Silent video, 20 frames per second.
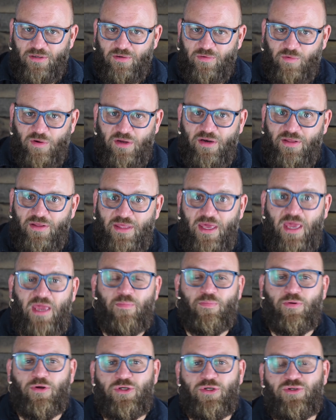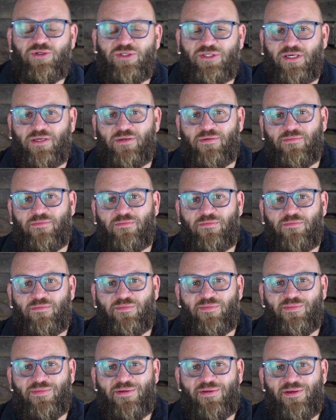What are they producing?
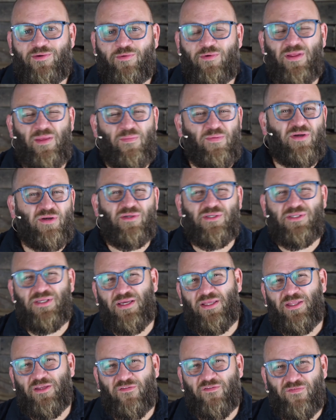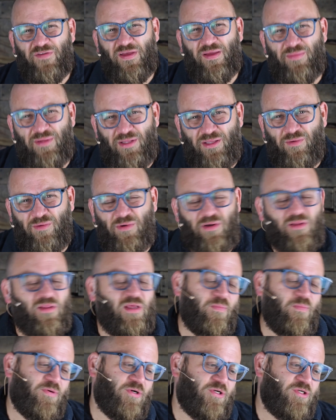What are they producing in their family? What are
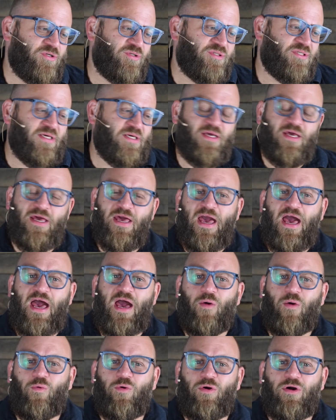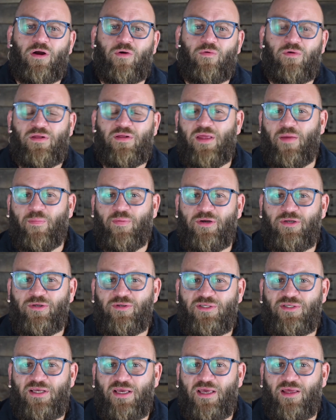they producing at work? What are they
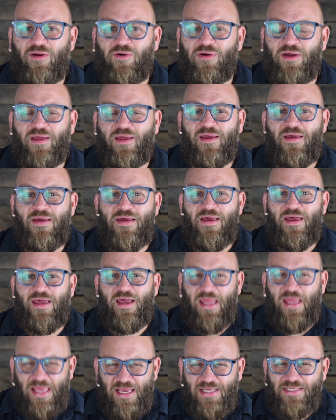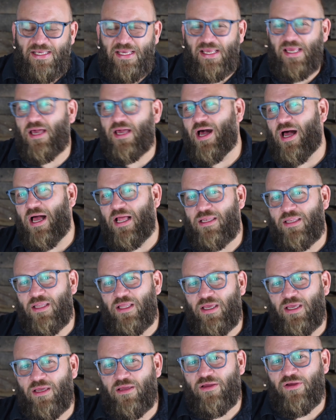producing in all? Is it
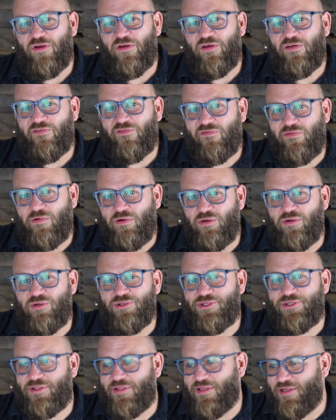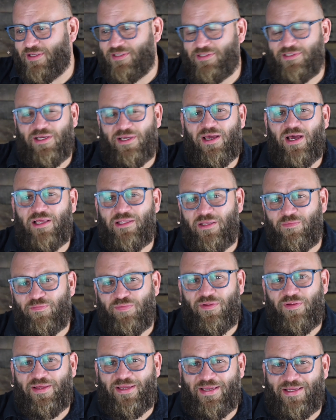godly fruit? Then it's a godly
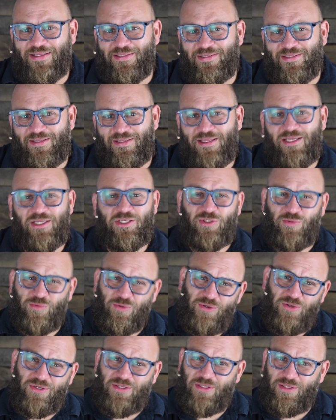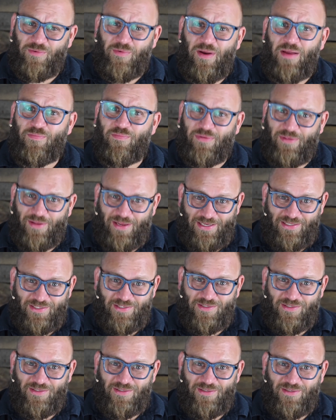plant. Then it's rooted in the right
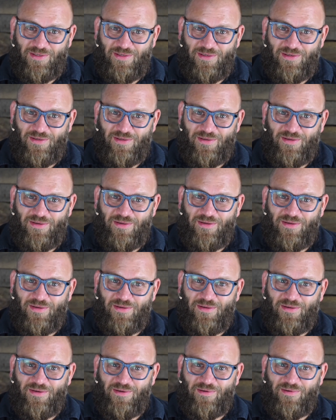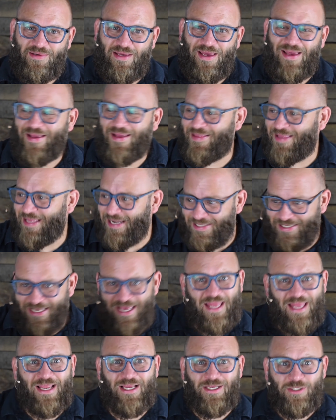place. Okay, then it's
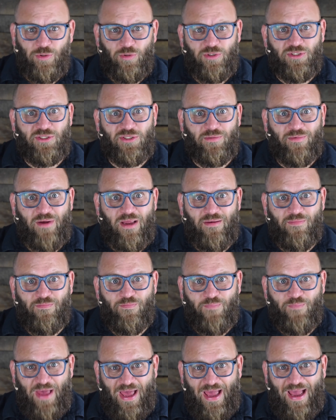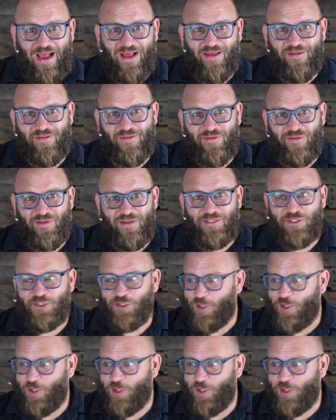heading towards the right path. It's